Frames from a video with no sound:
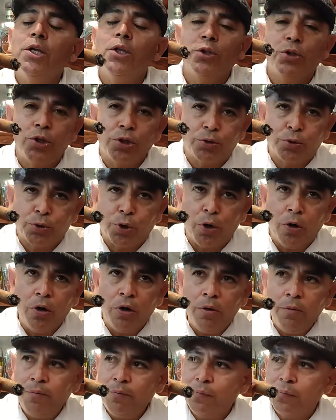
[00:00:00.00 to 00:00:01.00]
The
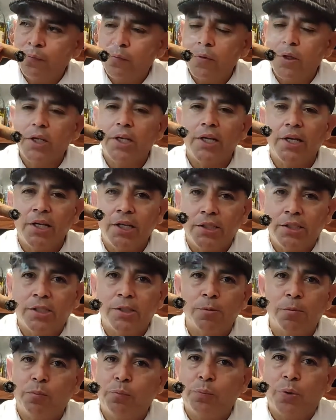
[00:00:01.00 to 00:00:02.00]
draw
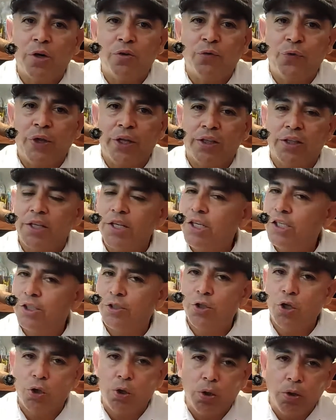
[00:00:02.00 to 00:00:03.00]
is perfect. It's
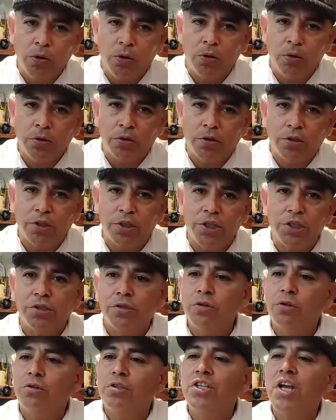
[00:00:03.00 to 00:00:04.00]
not loose, it's
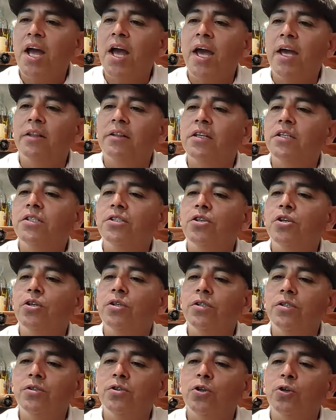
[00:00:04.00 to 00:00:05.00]
not tight,
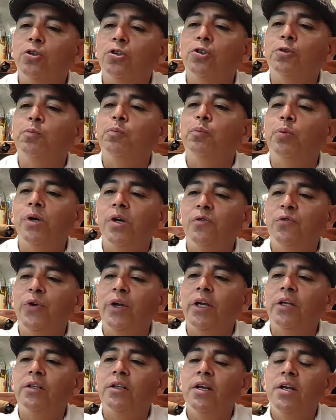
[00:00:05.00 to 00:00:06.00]
it's just
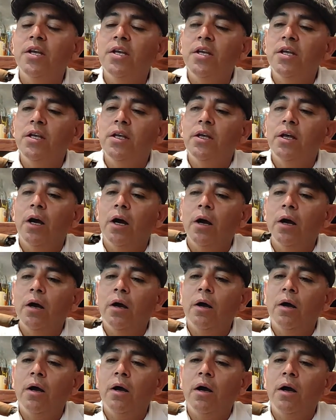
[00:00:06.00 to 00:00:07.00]
perfect.
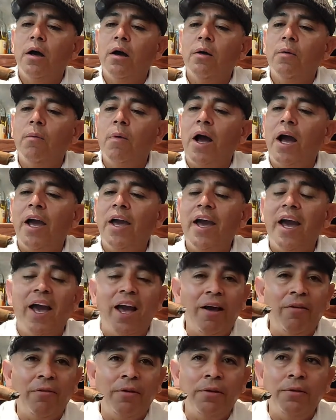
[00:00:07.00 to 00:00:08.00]
I
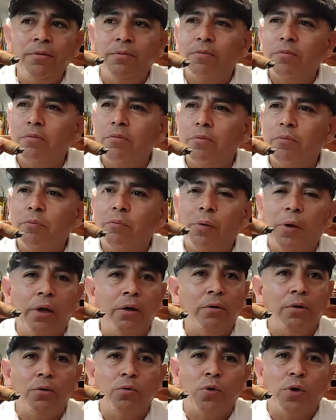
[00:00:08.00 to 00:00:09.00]
haven't
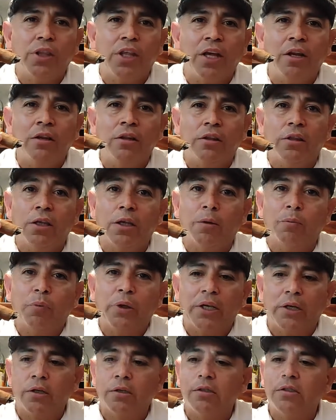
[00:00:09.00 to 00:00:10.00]
paired it with anything
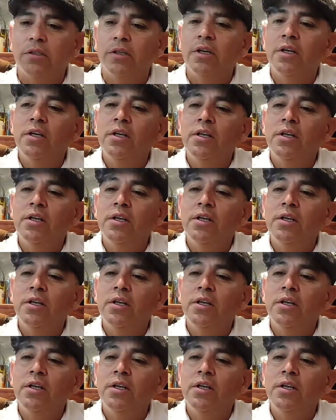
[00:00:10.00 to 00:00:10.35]
because